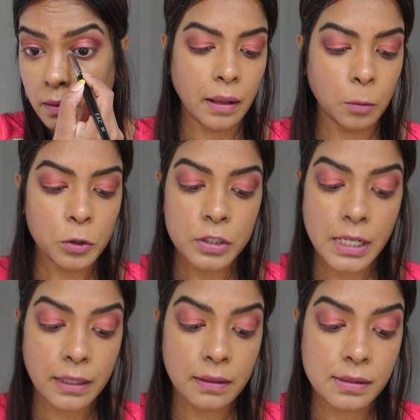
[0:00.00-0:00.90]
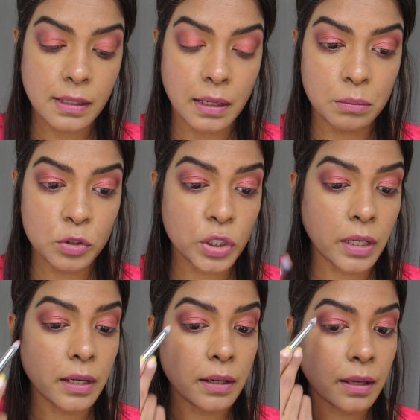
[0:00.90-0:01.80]
I'm going to take the same
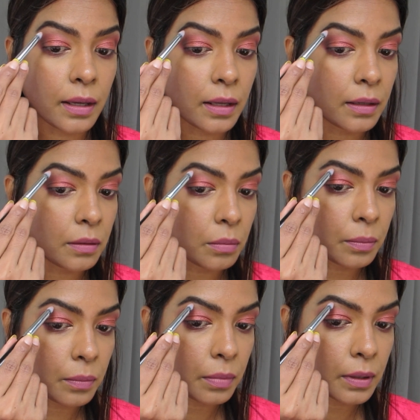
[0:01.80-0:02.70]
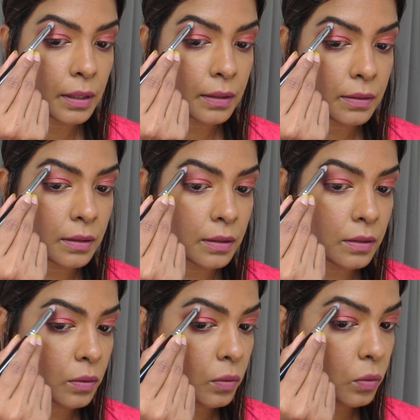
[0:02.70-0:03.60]
shade and place
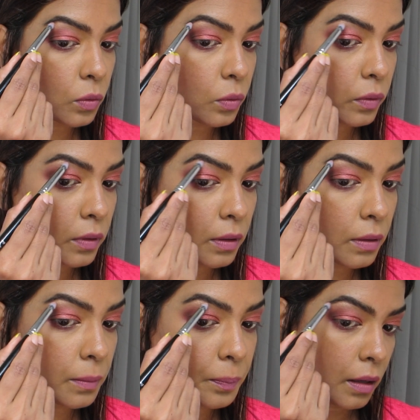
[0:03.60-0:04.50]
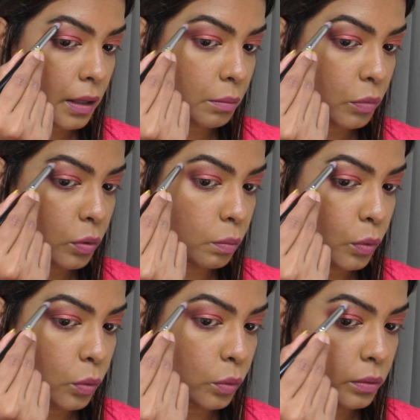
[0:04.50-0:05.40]
it on the eyebrow
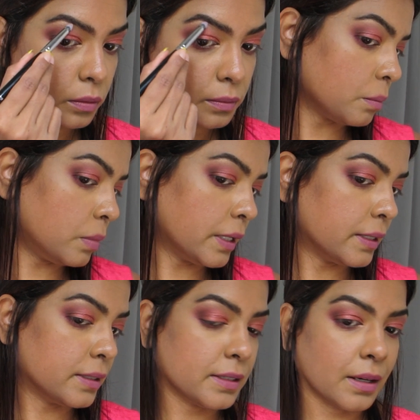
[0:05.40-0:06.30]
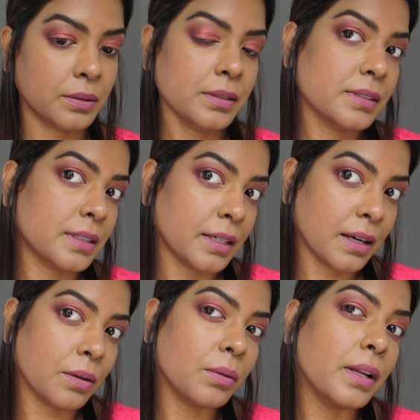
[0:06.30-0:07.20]
bone, blend it out, see
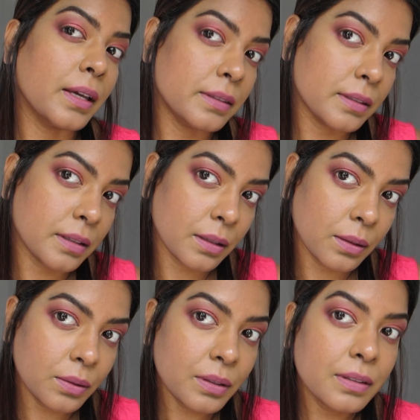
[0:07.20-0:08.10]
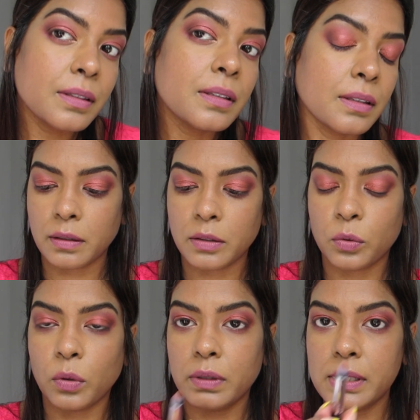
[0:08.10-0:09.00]
how nice it looks.
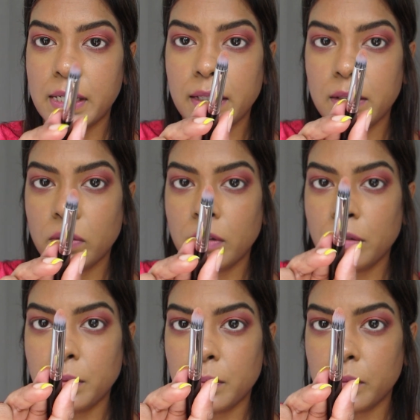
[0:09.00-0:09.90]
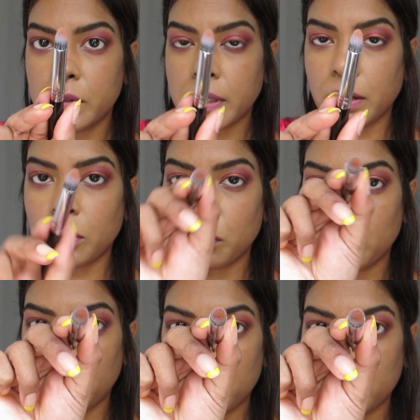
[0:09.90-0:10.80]
You always take it on the side of
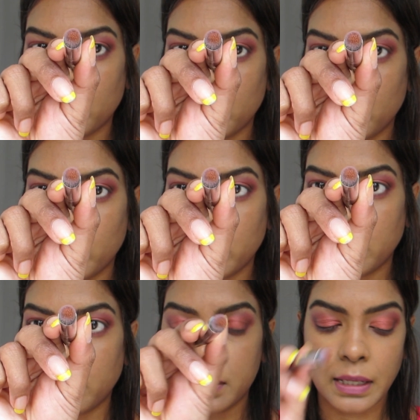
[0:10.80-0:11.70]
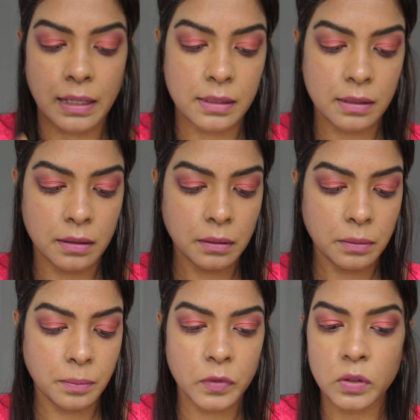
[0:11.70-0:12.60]
your brush, not on the center,
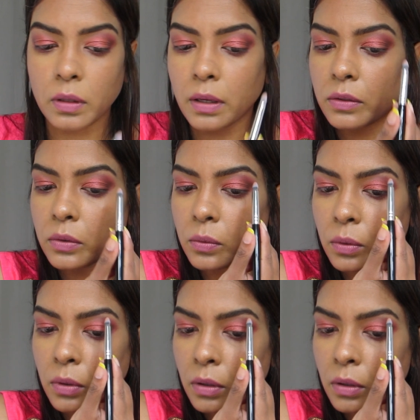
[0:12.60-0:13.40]
so that you